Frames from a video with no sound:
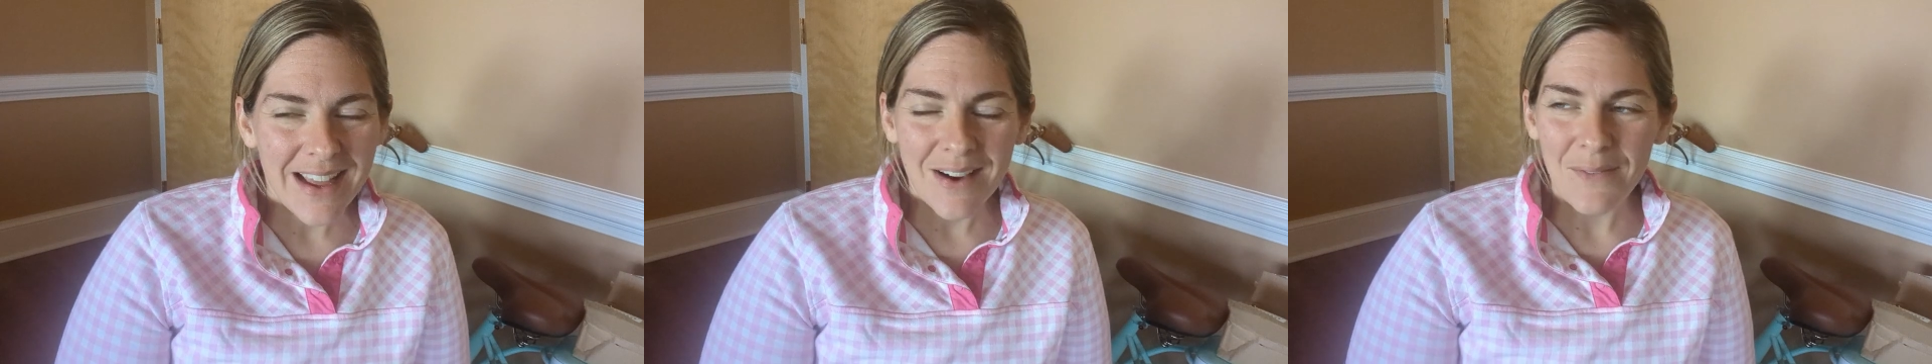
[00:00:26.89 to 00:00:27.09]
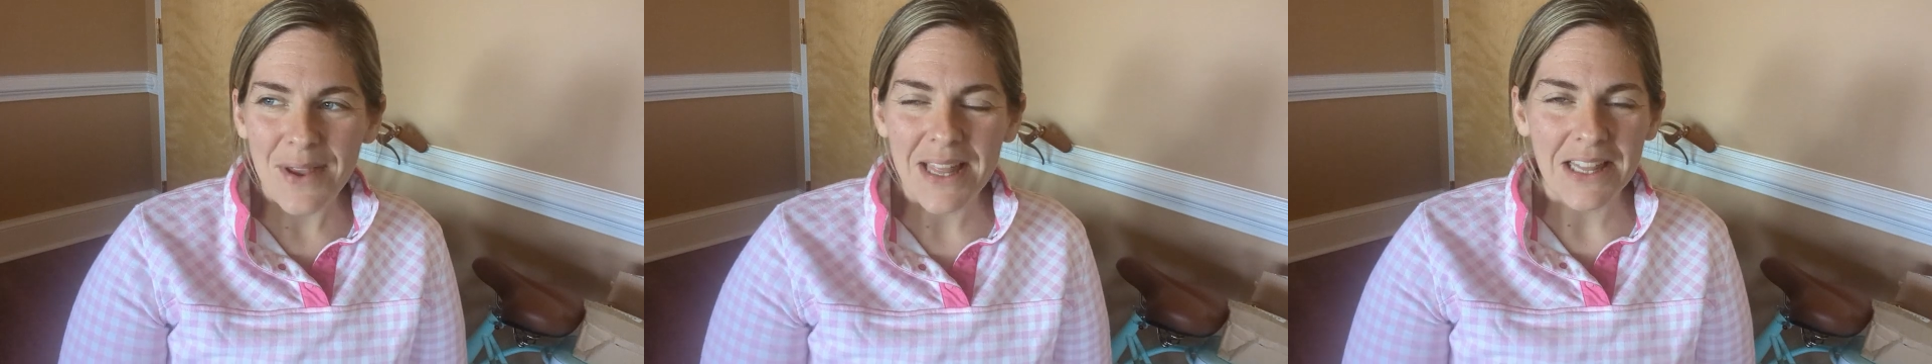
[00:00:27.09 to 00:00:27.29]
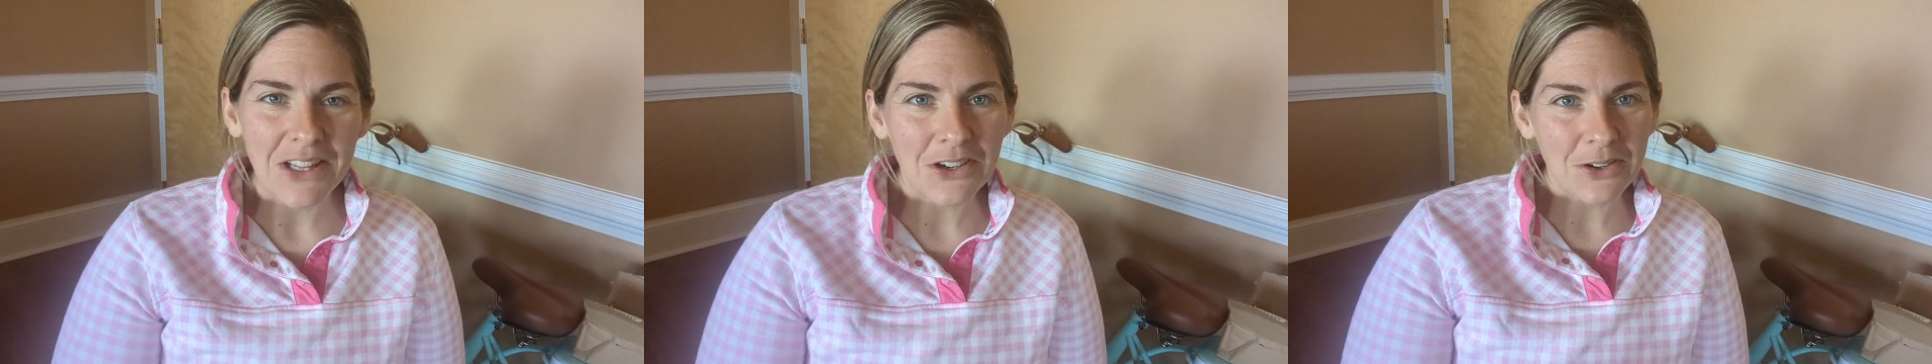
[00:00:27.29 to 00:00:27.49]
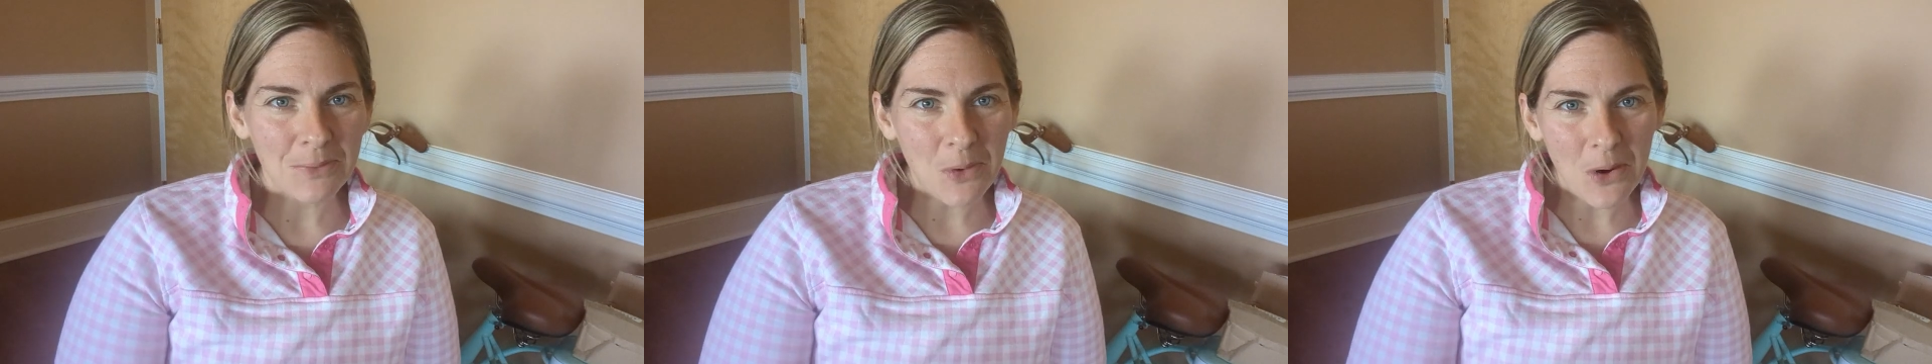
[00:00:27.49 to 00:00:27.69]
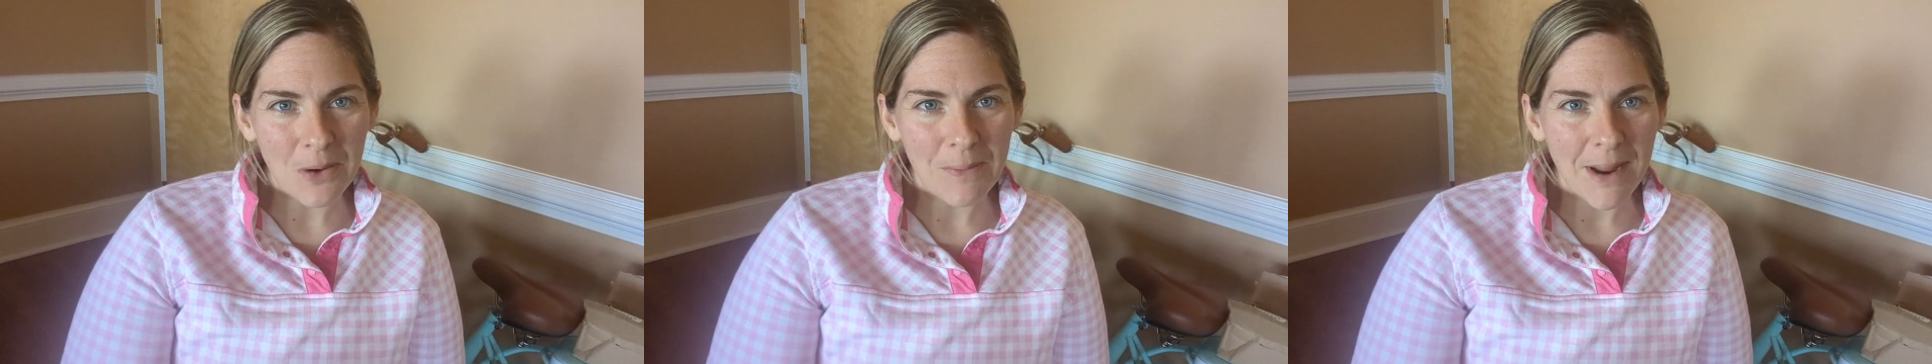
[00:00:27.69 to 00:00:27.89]
We can learn
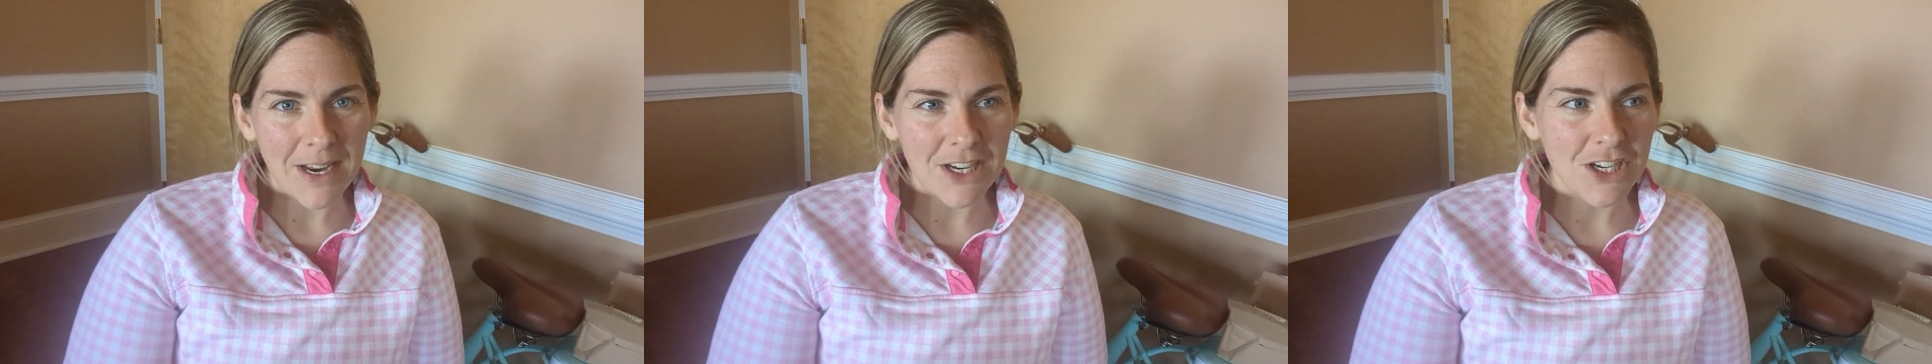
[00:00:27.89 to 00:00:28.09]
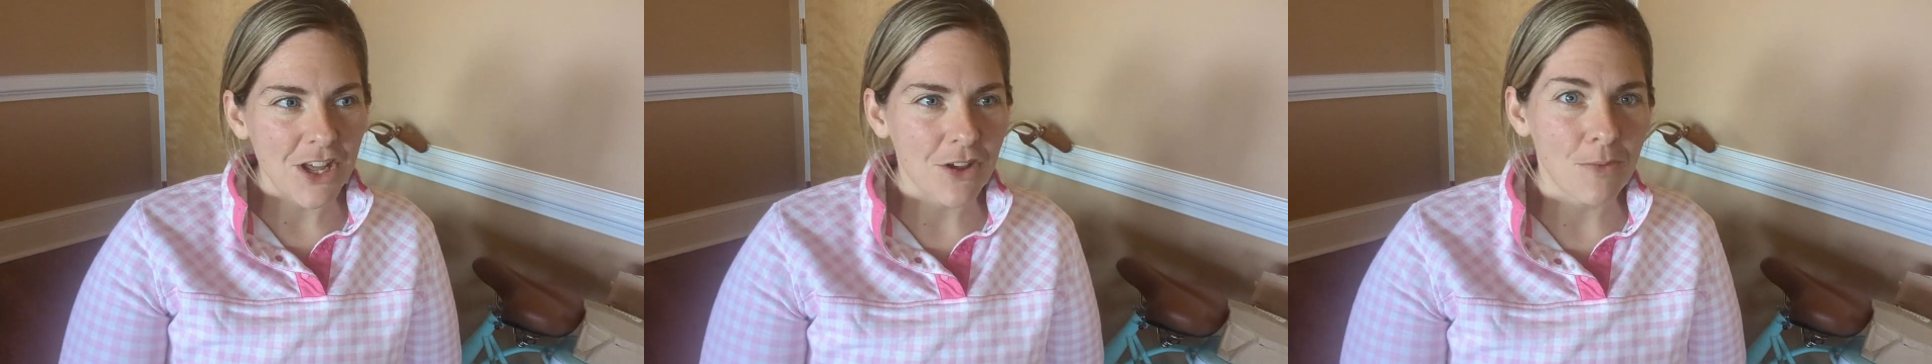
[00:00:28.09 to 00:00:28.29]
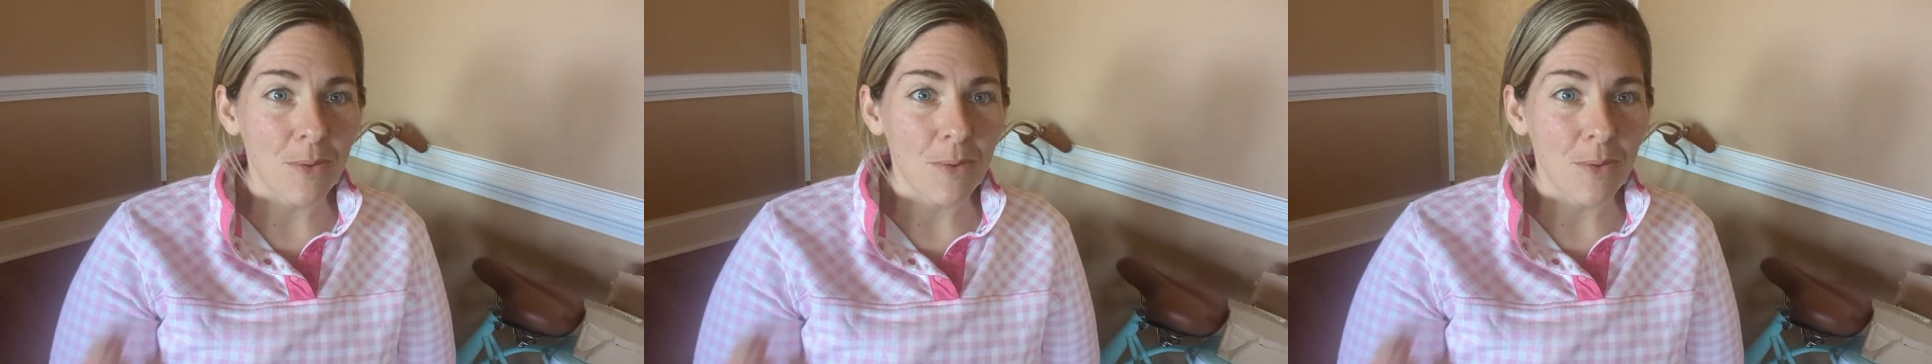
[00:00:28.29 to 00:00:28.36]
more about each other.